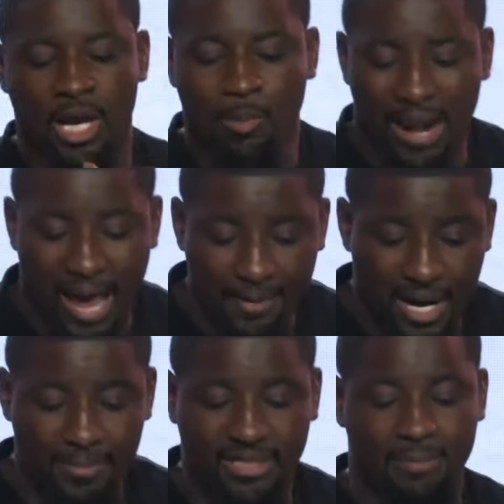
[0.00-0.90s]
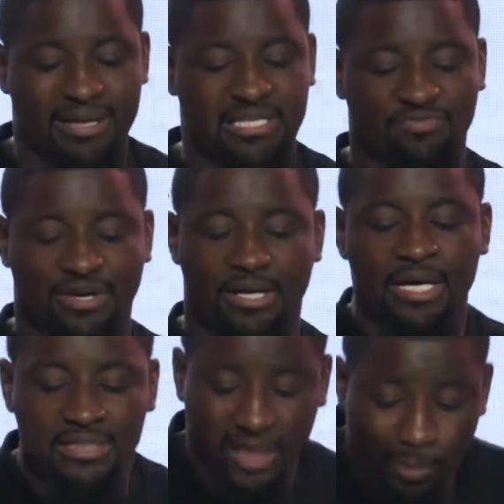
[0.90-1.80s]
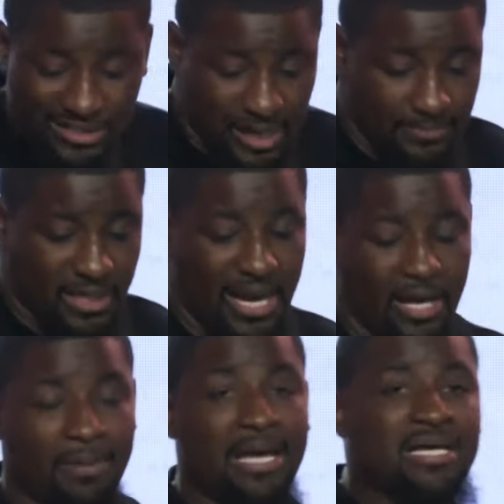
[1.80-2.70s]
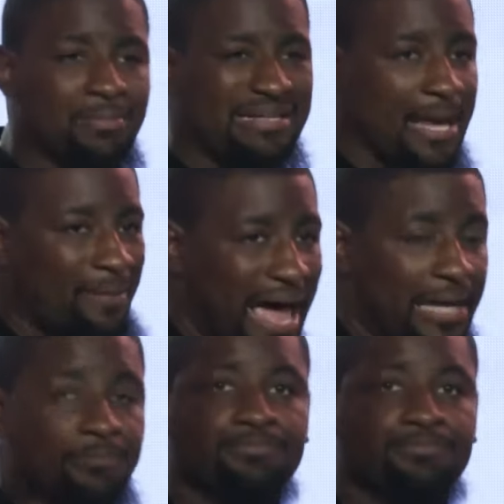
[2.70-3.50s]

while I'm coming to get myself in, someone steps in ahead of me. Somebody say, blame.